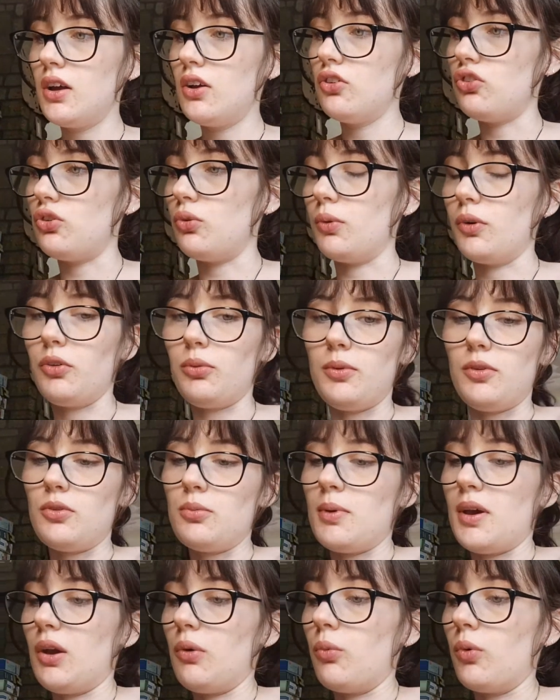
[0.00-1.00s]
she wants me to
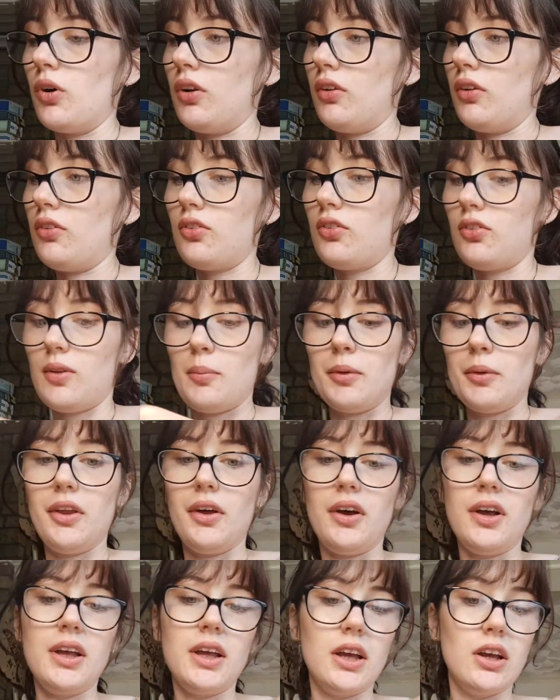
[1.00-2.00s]
make one
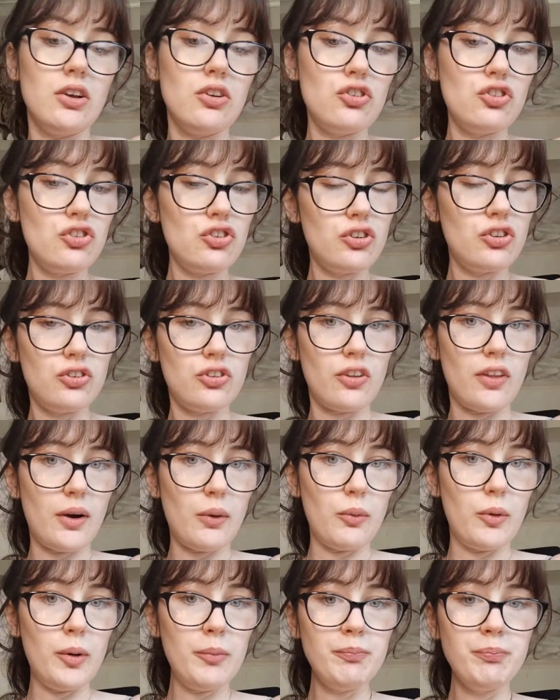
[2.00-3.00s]
similar-ish to that
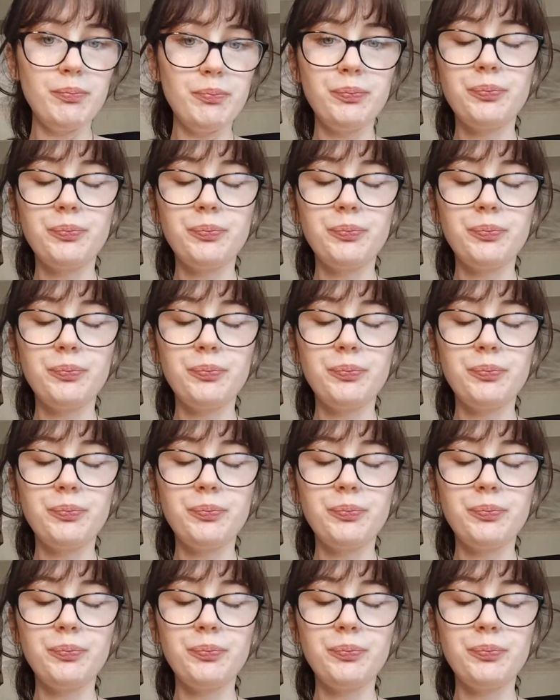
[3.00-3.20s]
one.